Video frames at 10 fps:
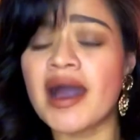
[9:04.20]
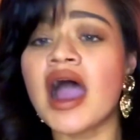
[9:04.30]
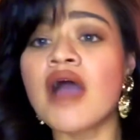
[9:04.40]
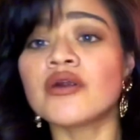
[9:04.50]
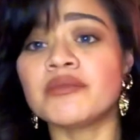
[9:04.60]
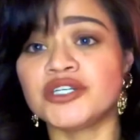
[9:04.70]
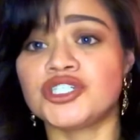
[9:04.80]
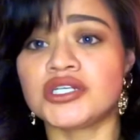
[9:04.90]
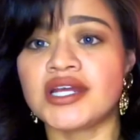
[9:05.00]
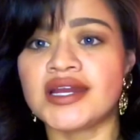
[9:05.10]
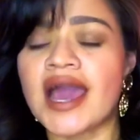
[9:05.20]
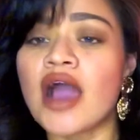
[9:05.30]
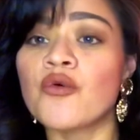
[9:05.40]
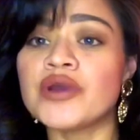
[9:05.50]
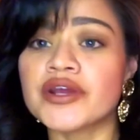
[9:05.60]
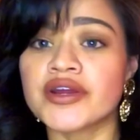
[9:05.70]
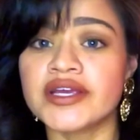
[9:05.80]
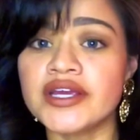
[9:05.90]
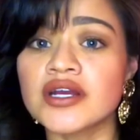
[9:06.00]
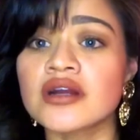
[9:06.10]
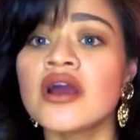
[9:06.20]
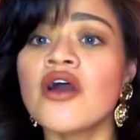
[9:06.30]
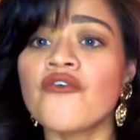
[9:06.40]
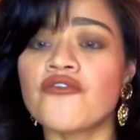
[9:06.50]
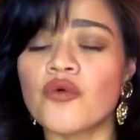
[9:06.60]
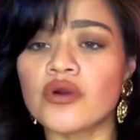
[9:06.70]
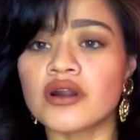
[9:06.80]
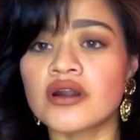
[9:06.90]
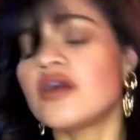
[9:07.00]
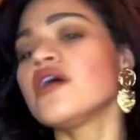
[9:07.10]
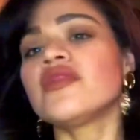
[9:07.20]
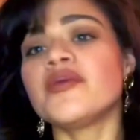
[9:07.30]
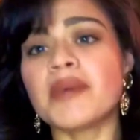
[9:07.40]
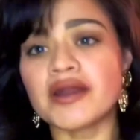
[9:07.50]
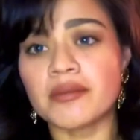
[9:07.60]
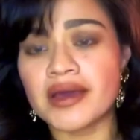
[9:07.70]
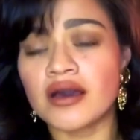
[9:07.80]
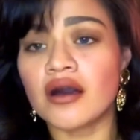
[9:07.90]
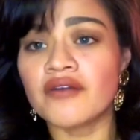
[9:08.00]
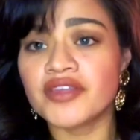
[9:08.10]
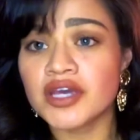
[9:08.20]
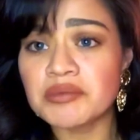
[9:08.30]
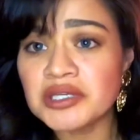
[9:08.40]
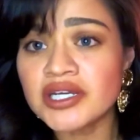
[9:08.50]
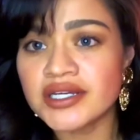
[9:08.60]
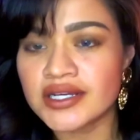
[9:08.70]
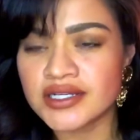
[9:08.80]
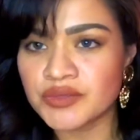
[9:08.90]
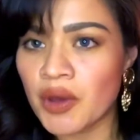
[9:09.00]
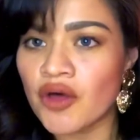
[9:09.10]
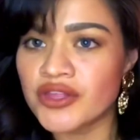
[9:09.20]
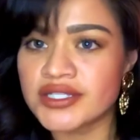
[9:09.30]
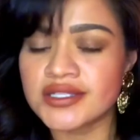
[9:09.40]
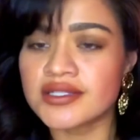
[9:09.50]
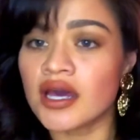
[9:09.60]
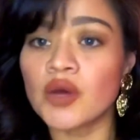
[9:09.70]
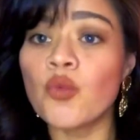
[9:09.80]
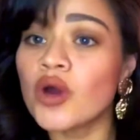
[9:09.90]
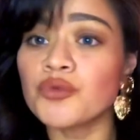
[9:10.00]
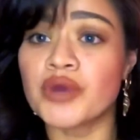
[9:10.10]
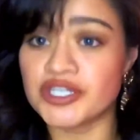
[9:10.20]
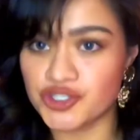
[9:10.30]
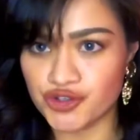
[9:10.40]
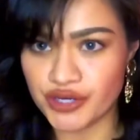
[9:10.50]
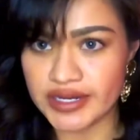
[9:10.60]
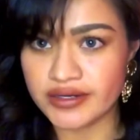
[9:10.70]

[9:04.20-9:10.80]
our mission and how we are here for the betterment of the community as well. This is not a one-way street. And